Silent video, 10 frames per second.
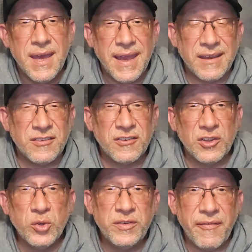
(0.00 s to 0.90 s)

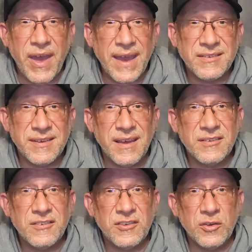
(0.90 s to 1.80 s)
exclusive
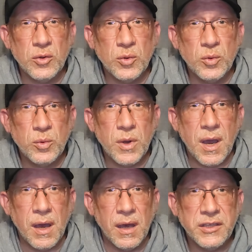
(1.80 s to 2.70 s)
access to
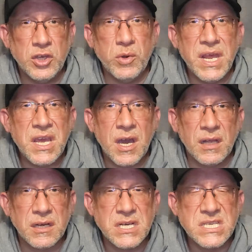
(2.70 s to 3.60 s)
unique
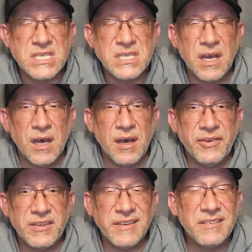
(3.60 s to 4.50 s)
colors of
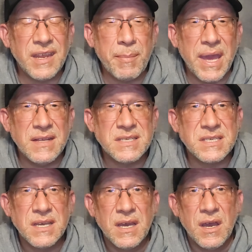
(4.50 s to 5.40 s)
existing
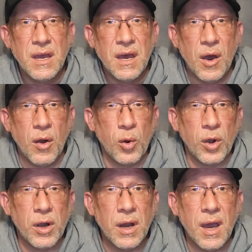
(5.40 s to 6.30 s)
baits,
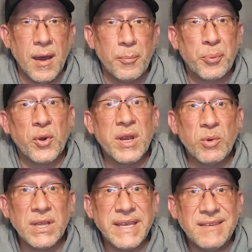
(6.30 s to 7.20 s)
or a
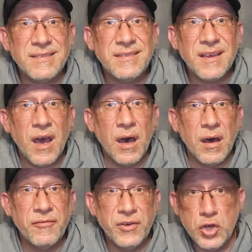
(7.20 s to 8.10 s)
pre-release
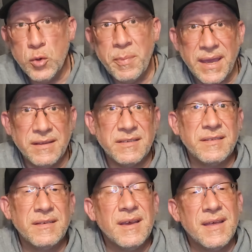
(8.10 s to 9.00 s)
of new
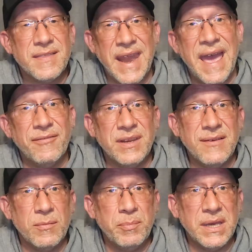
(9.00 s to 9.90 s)
baits that haven't
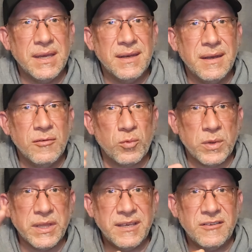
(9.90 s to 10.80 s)
even been
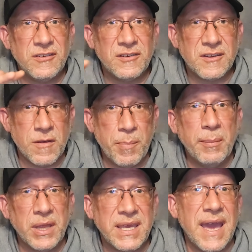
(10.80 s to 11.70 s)
released to the
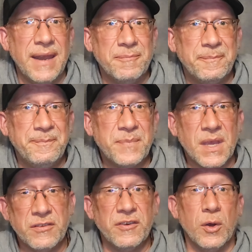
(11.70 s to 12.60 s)
public yet.
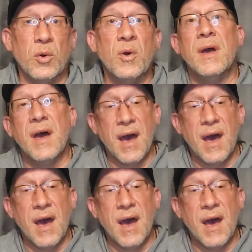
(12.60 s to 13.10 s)
So